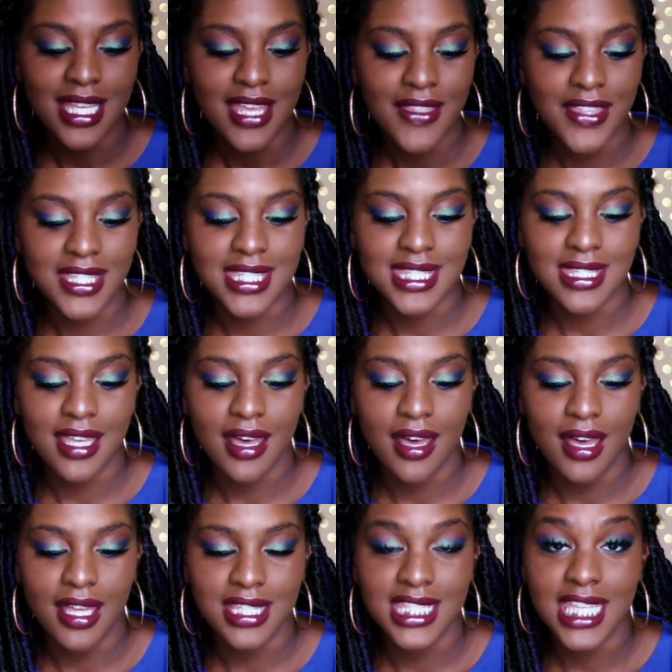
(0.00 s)
This
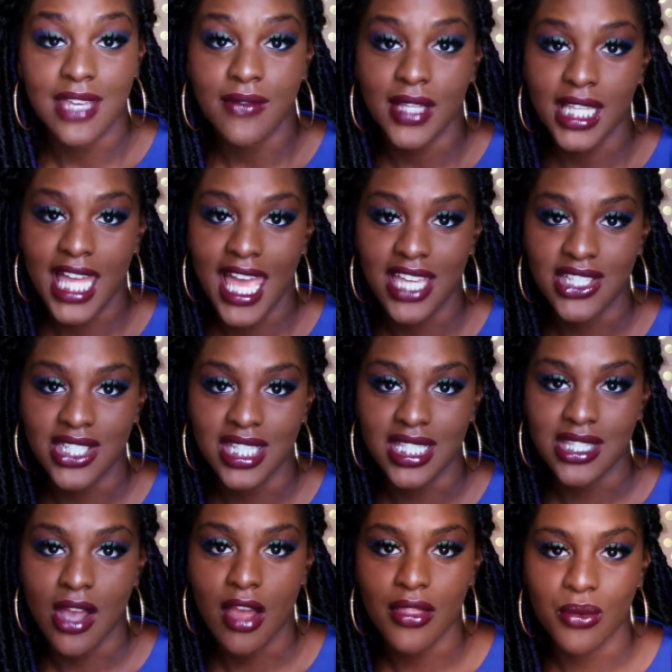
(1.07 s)
Diva lashes
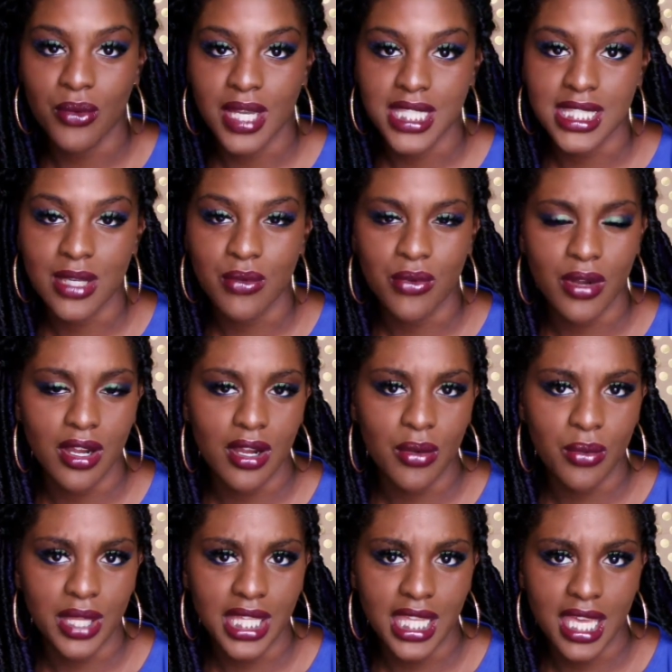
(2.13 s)
are the ones that were
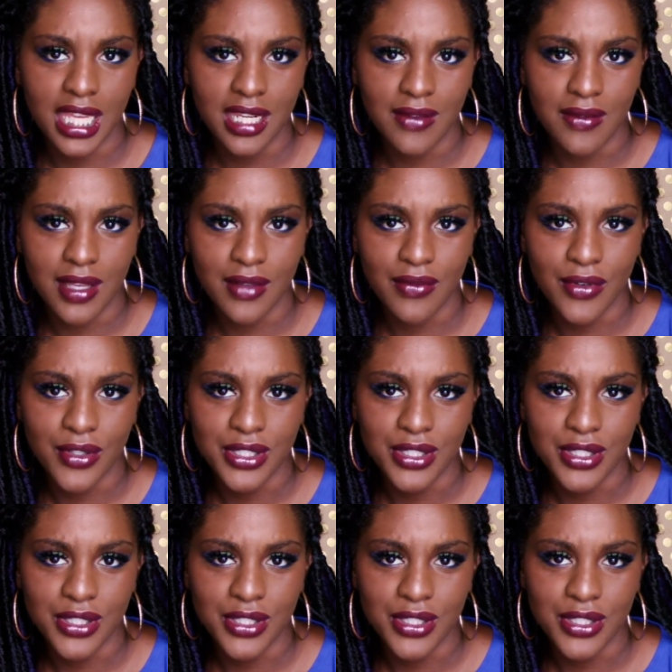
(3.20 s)
really uneventful.